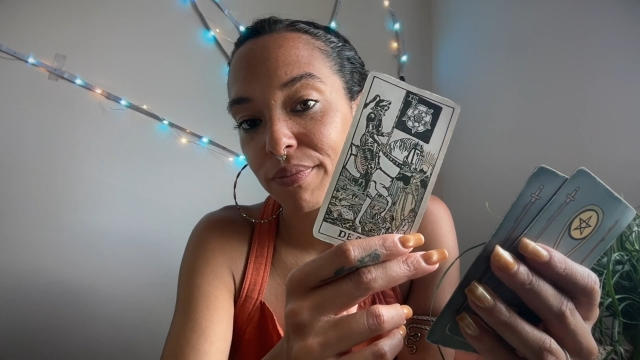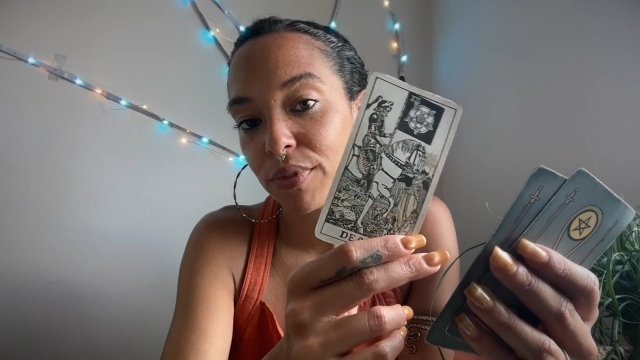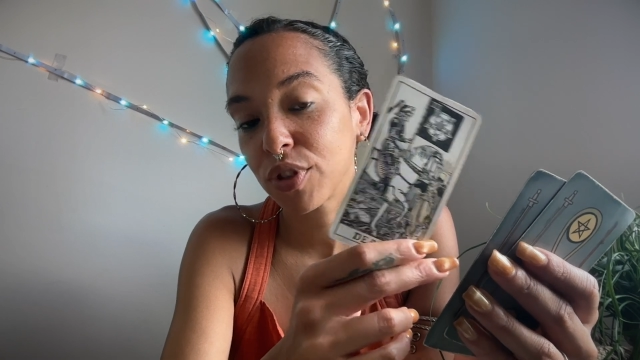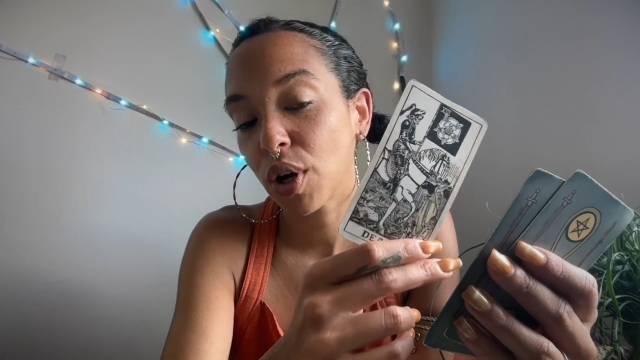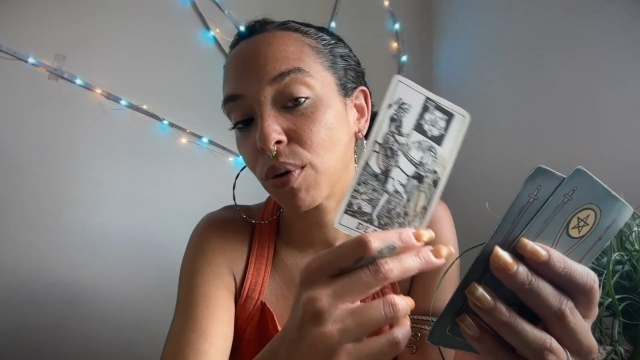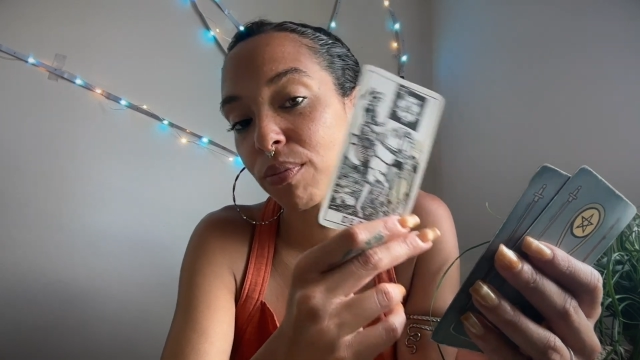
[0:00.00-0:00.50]

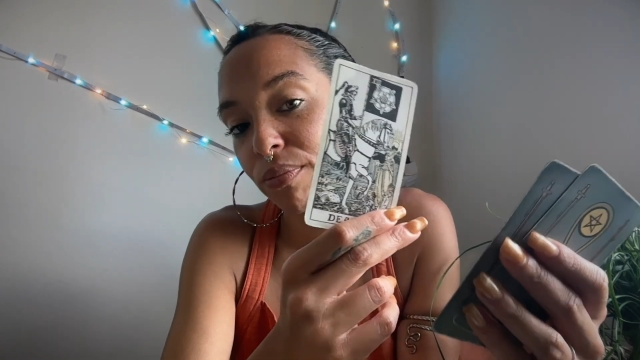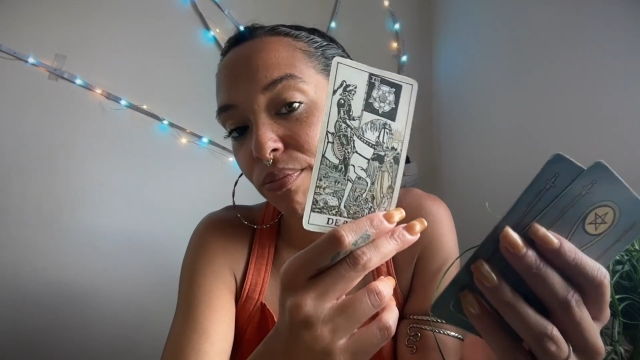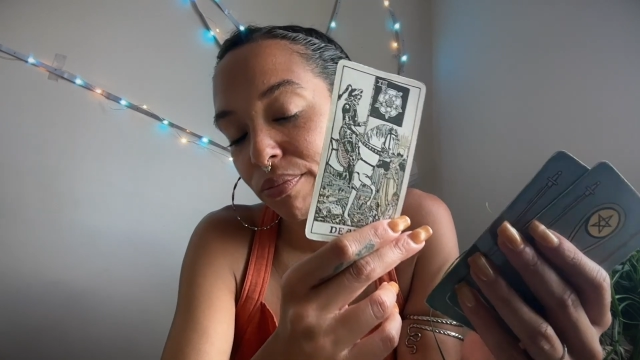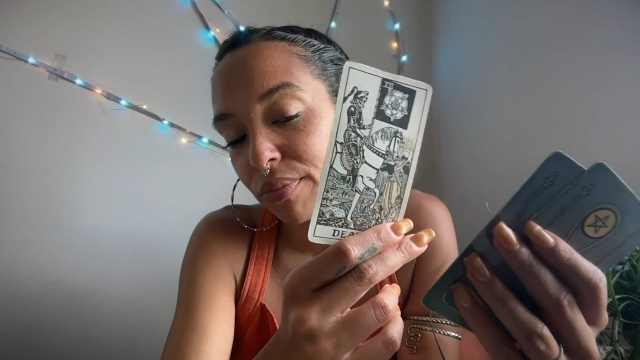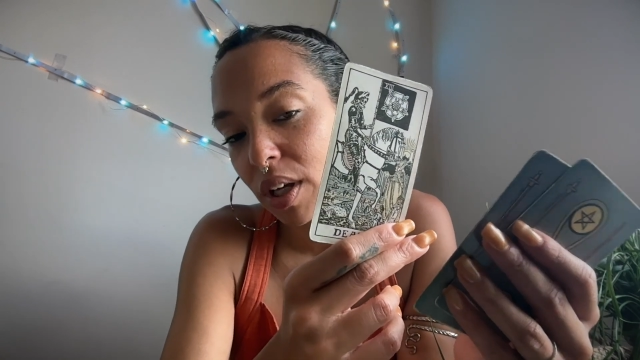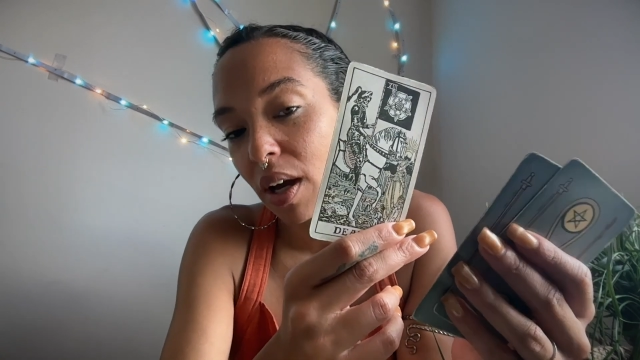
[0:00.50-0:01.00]
So
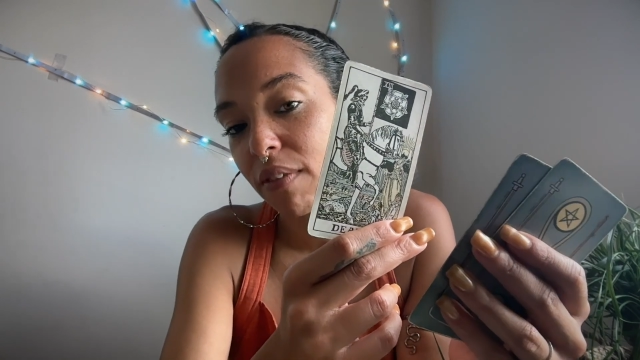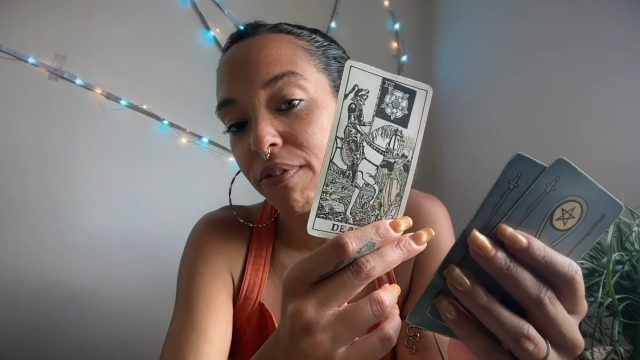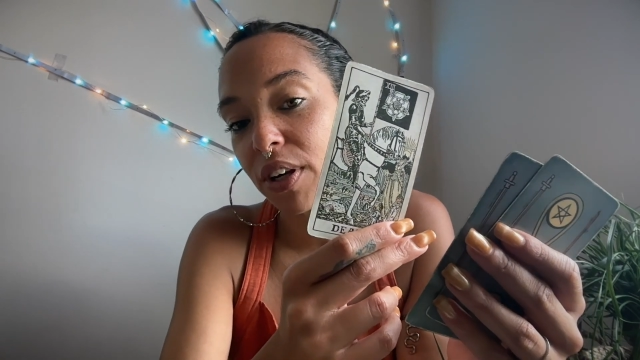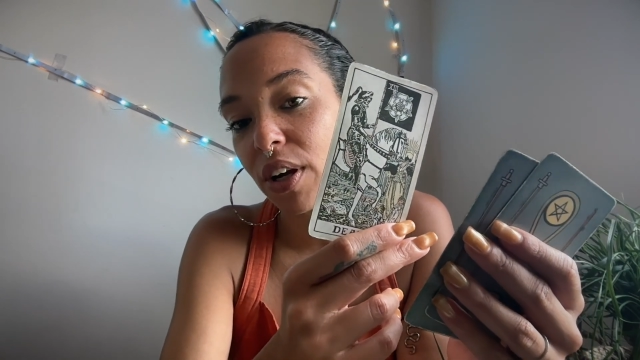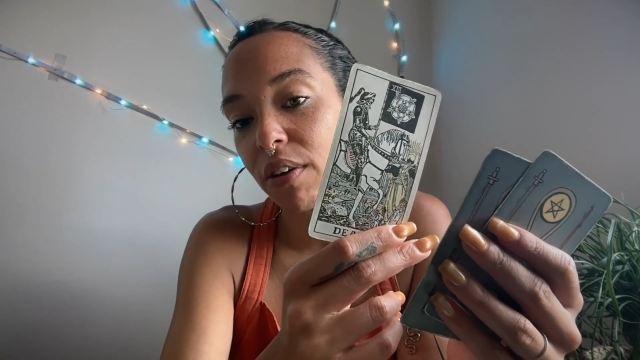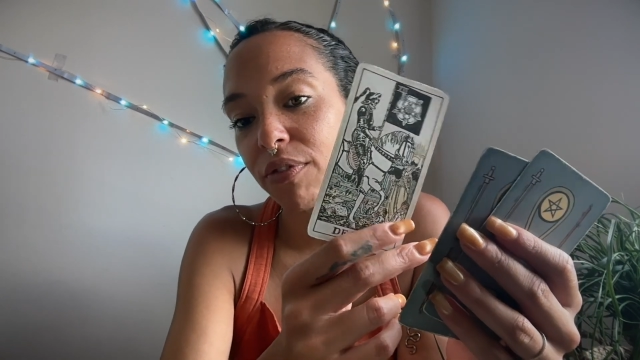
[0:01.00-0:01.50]

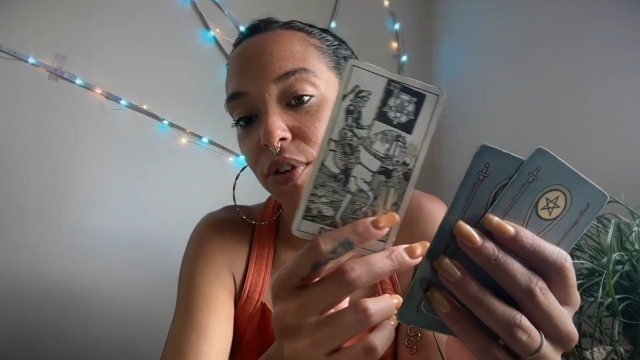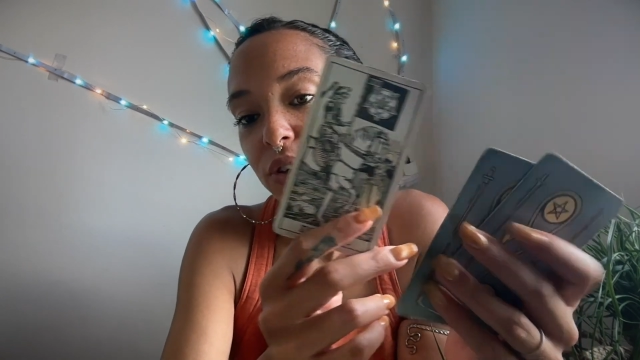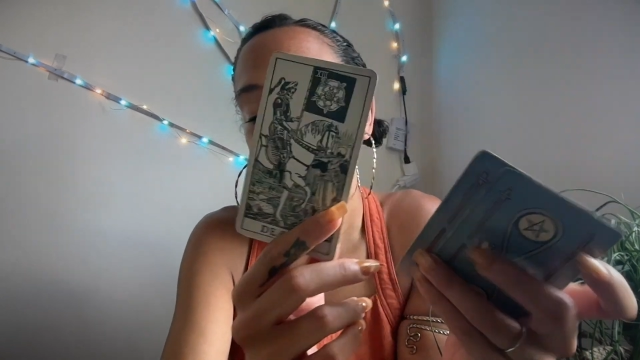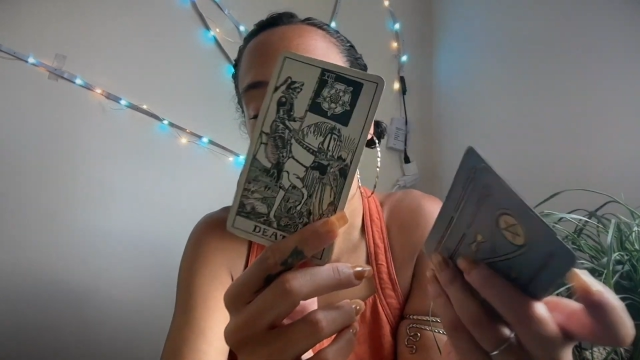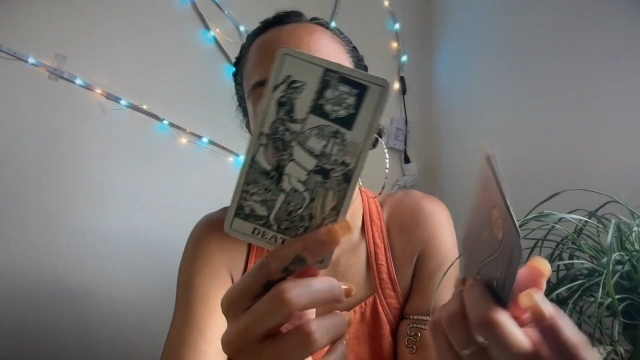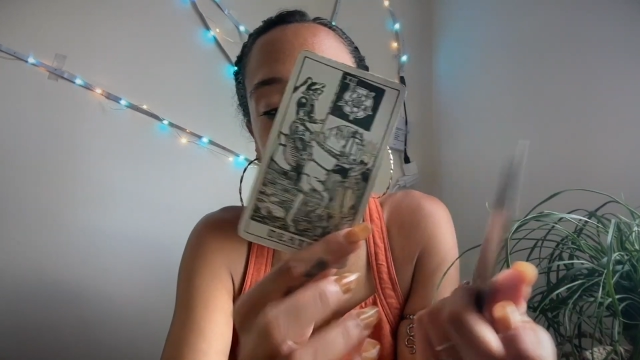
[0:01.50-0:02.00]
figure out for
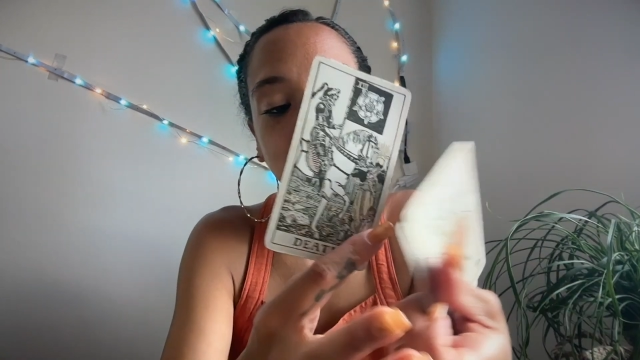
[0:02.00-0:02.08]
yourself